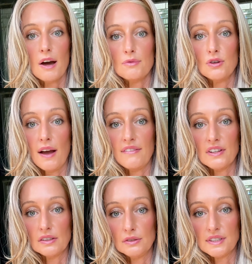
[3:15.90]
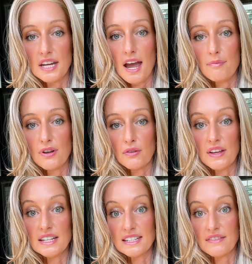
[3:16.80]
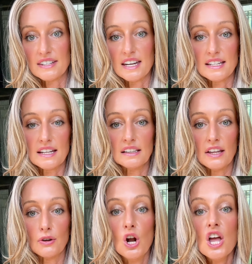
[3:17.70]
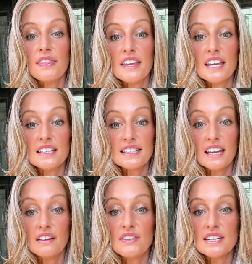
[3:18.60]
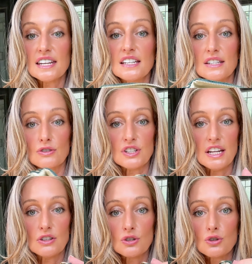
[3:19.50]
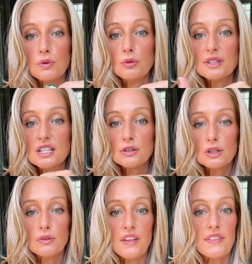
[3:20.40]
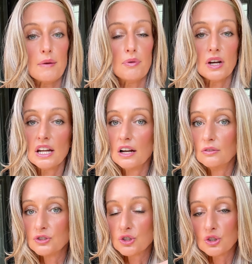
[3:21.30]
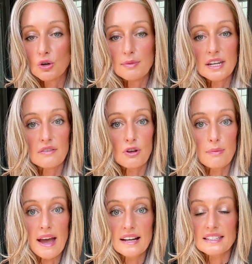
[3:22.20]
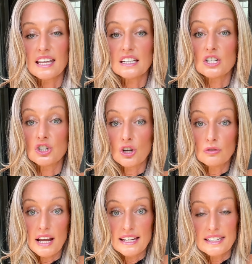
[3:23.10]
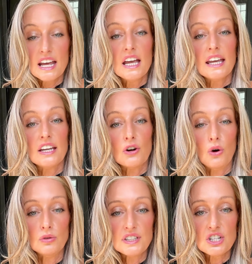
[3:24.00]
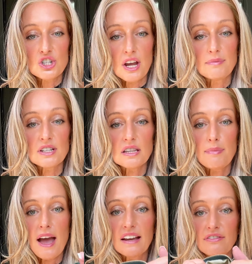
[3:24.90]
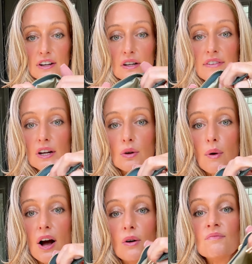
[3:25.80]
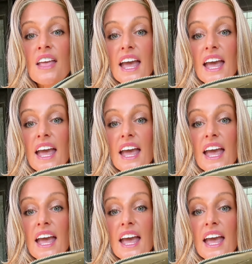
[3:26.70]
you have the little tab there that is in the snakeskin leather. The inside of this is their standard twill material that they put in on so many of their bags that is so nice. It holds its shape to the bag very, very well,